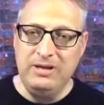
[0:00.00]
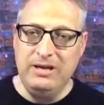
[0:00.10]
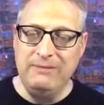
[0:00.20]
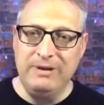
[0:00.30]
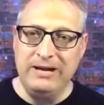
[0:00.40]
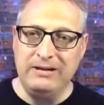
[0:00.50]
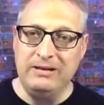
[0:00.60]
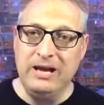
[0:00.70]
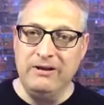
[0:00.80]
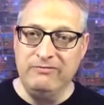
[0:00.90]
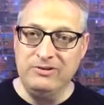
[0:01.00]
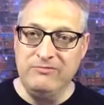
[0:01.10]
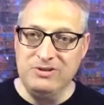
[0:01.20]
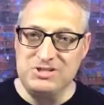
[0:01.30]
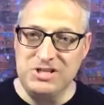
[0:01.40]
amen, of,
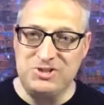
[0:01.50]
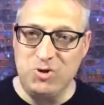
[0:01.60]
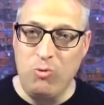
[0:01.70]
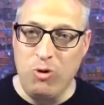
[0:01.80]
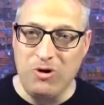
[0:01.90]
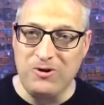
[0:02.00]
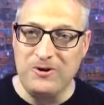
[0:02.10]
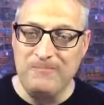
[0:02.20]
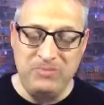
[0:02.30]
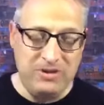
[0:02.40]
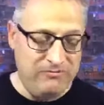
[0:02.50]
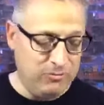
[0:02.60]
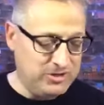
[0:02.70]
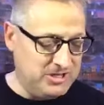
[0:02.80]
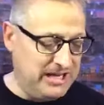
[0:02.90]
of essential work for
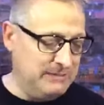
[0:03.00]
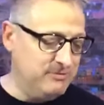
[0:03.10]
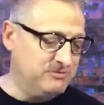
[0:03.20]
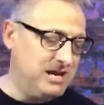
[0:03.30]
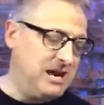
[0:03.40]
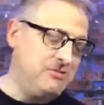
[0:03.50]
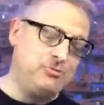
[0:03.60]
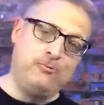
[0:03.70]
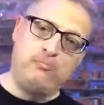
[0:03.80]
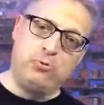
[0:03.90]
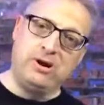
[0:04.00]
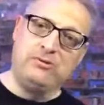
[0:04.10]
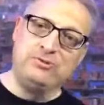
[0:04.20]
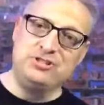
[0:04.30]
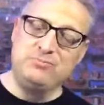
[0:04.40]
the kingdom of God through prayer
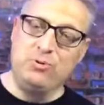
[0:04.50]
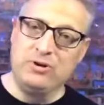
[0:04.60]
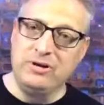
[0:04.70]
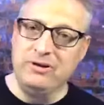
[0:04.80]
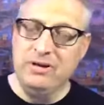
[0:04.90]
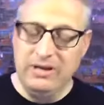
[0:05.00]
this morning.